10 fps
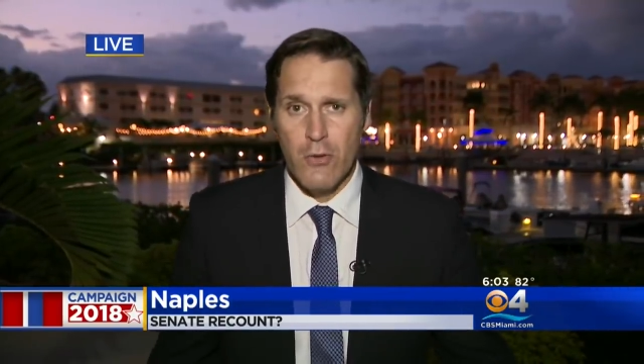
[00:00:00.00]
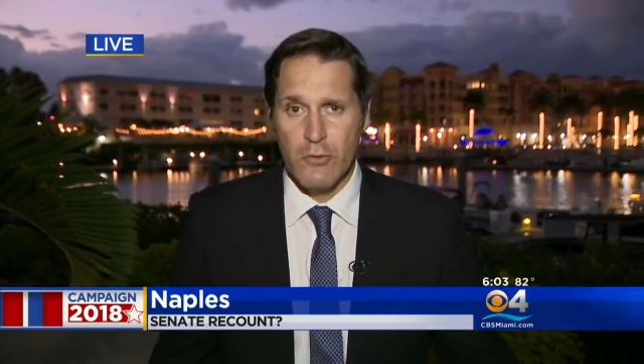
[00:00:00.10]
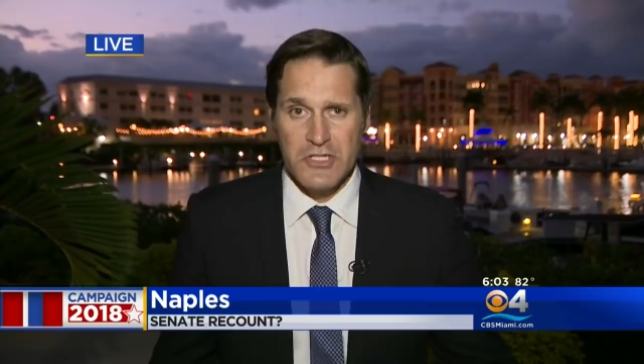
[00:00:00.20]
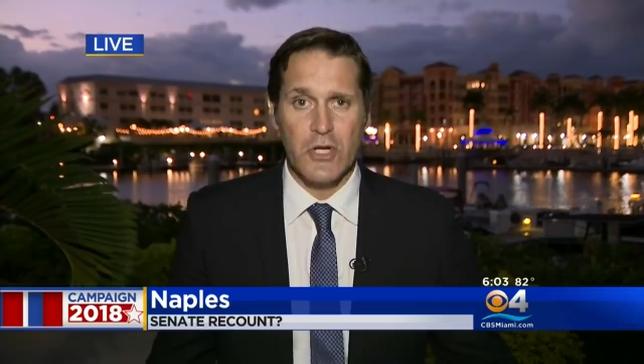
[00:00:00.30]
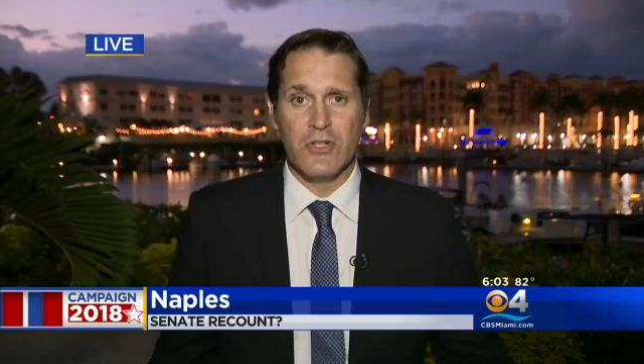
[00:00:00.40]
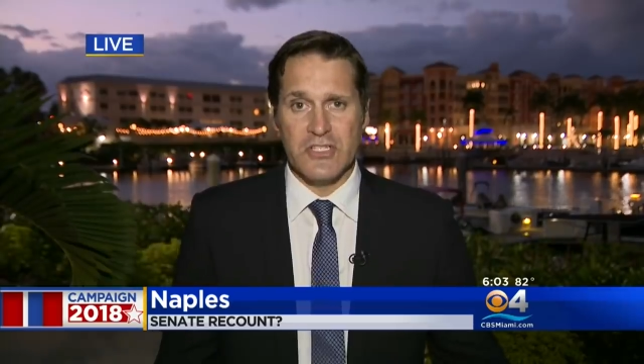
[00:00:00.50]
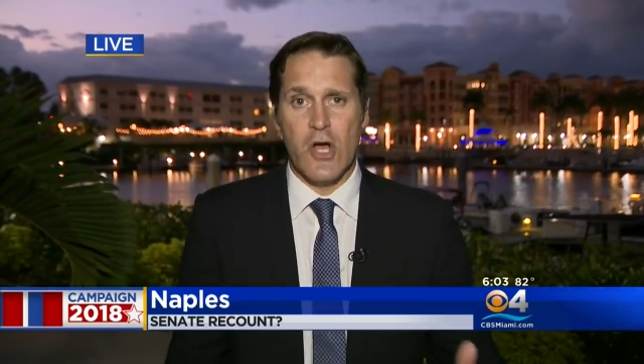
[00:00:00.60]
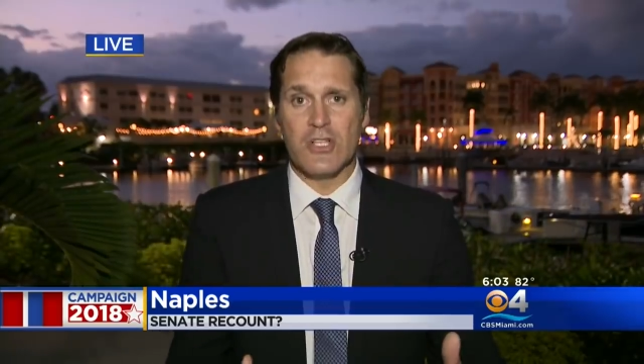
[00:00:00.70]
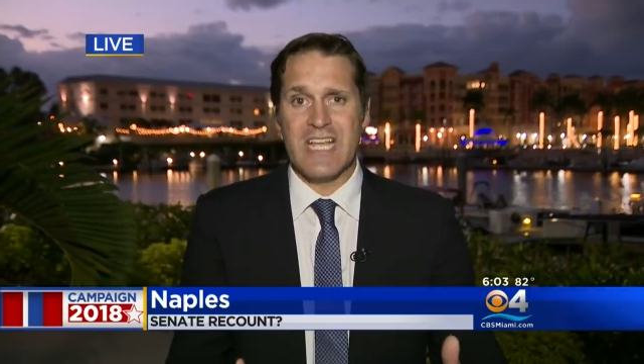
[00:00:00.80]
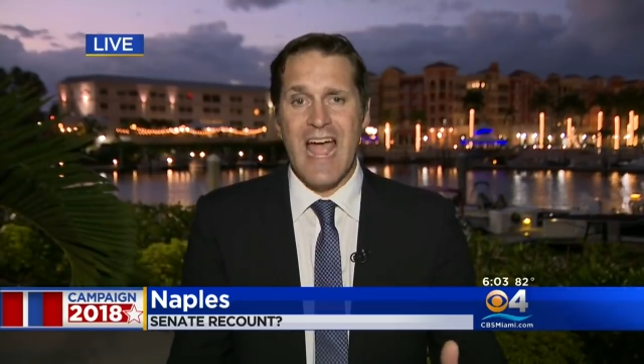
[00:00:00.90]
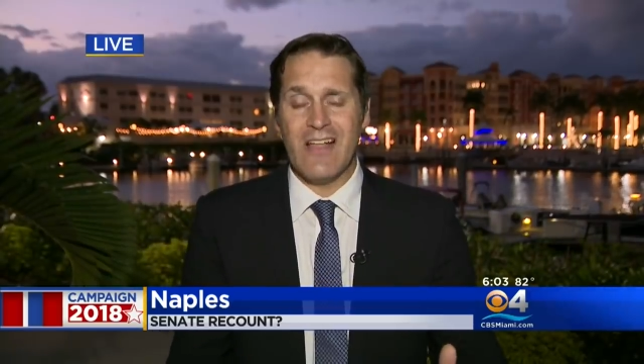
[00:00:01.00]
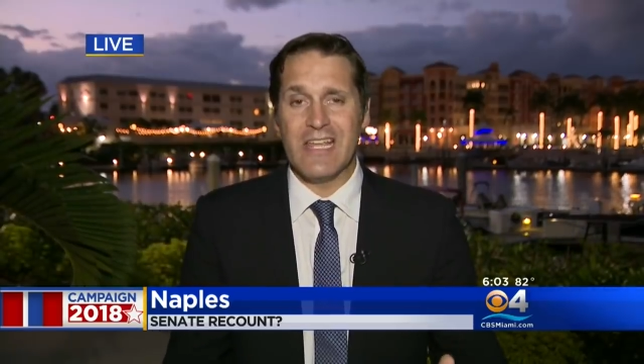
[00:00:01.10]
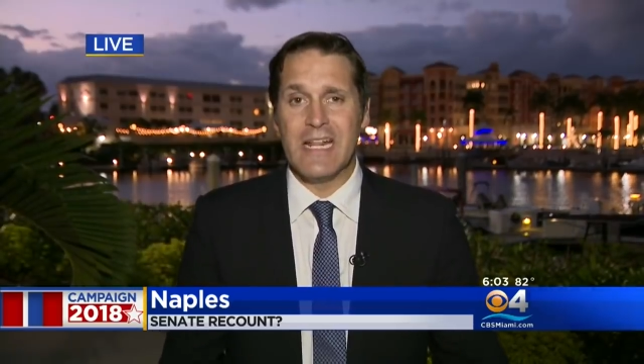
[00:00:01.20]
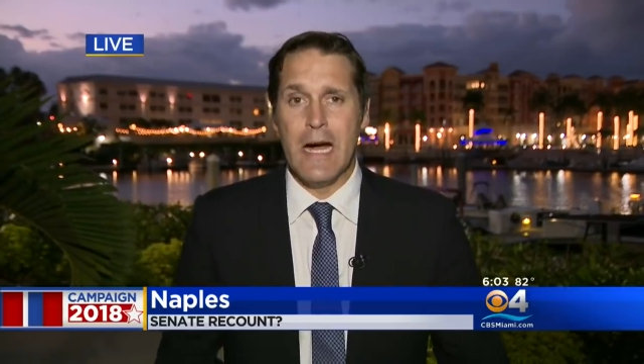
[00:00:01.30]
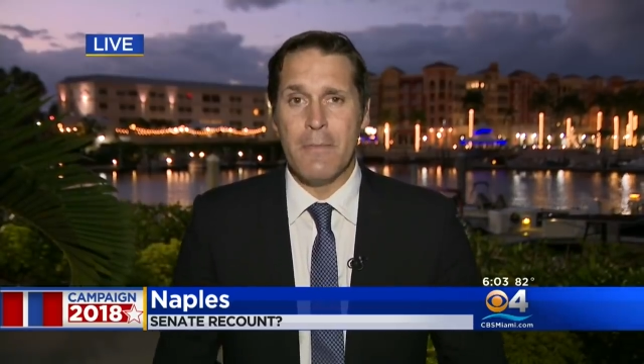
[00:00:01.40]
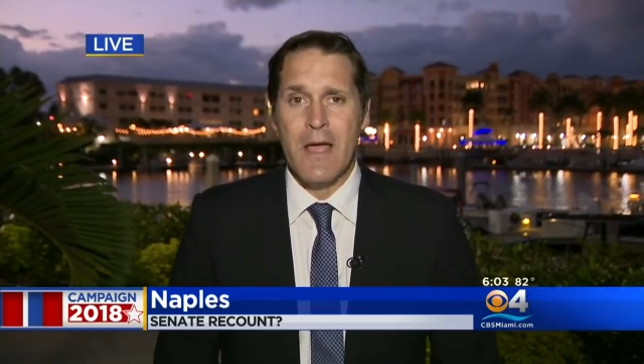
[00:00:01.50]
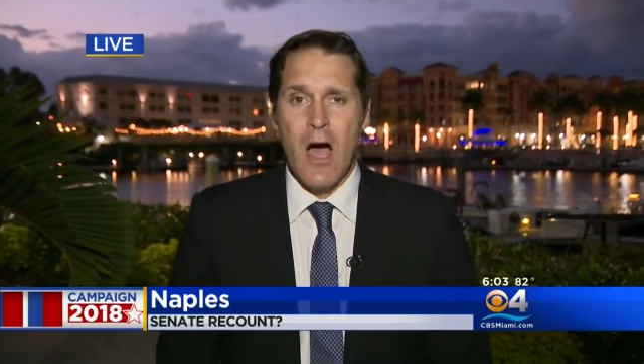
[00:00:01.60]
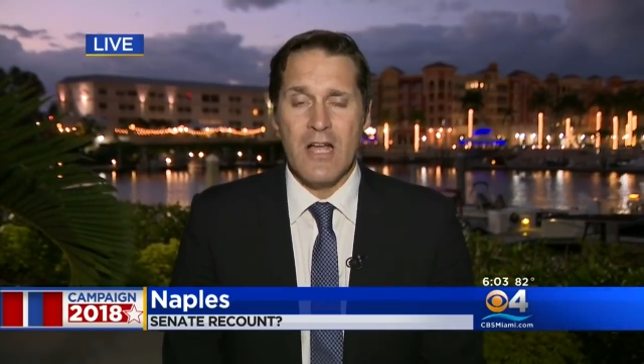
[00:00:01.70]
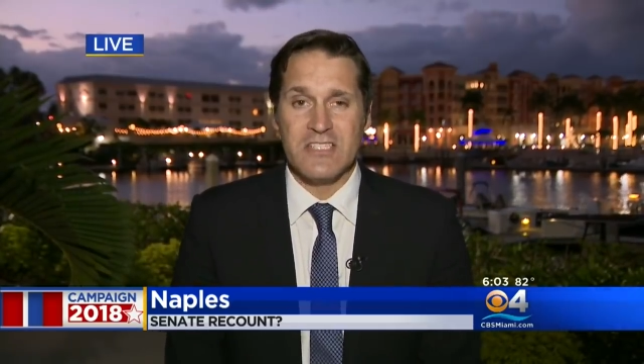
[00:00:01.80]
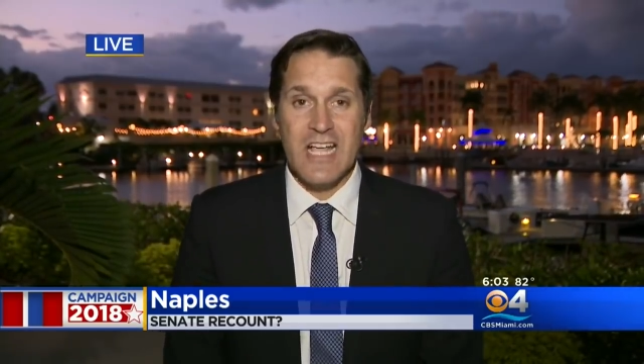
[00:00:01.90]
result is all tallied up
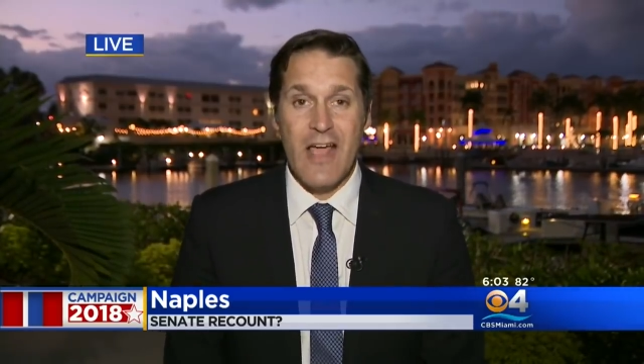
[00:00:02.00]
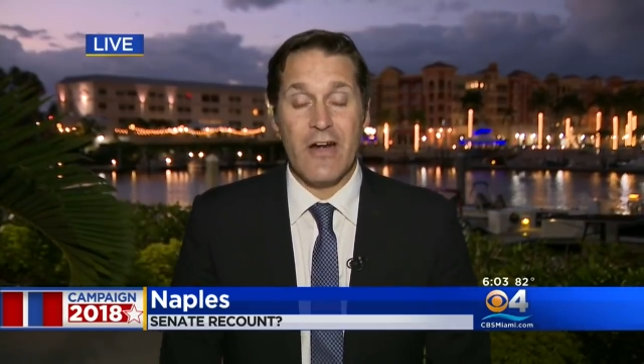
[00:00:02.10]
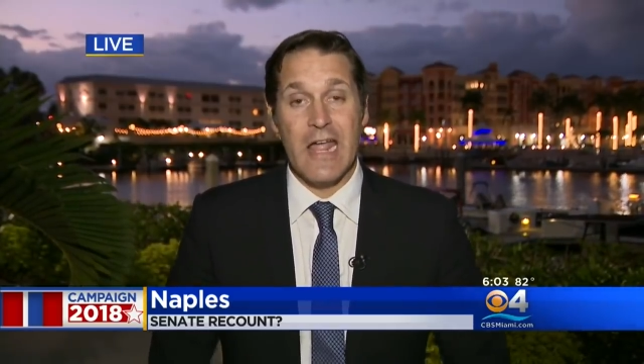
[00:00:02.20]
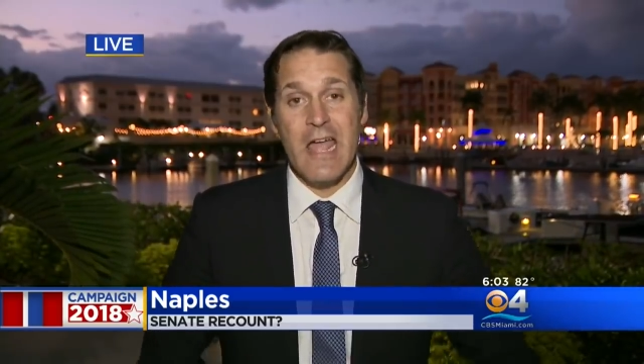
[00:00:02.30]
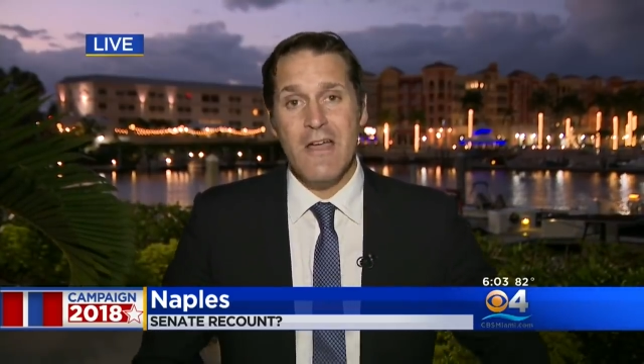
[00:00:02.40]
on Saturday.